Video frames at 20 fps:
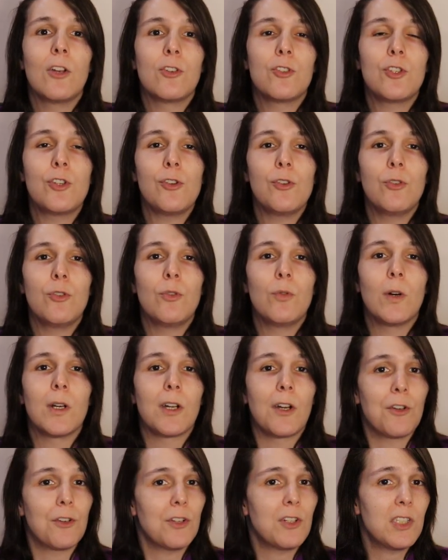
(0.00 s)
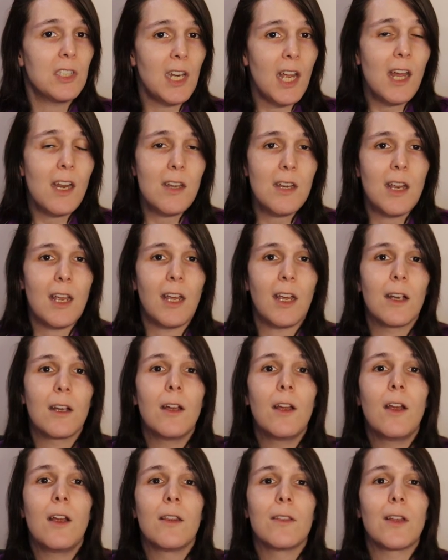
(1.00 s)
to an understanding
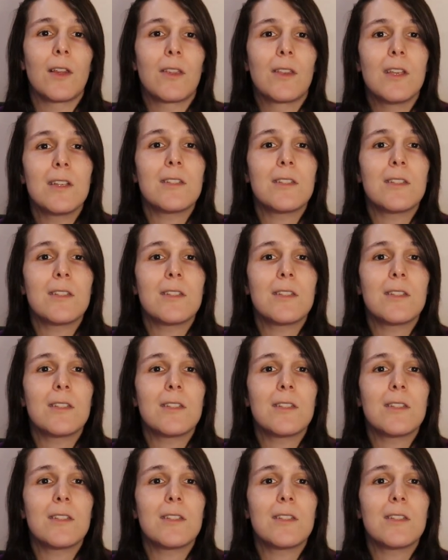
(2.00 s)
that